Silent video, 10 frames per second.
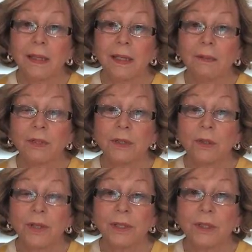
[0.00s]
he was
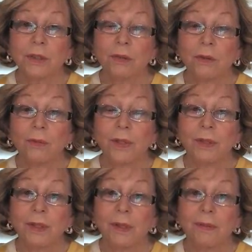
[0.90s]
going to school
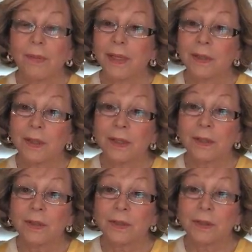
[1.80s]
with my
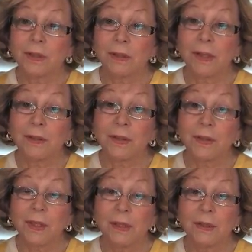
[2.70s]
daughters at
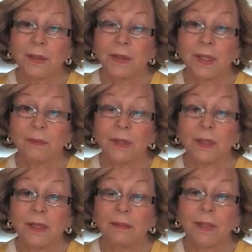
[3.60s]
the same
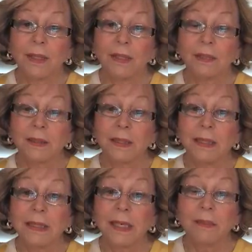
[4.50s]
time, and
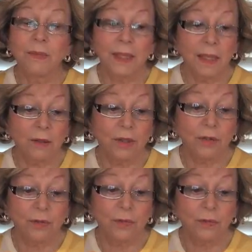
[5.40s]
he came down
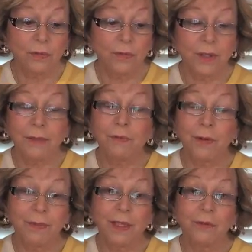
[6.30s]

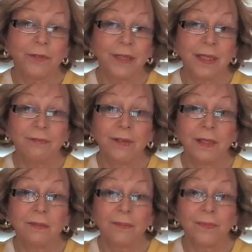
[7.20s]
for me to forgive
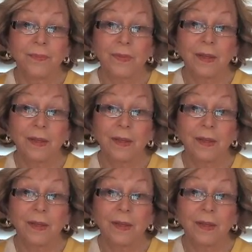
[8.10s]
him.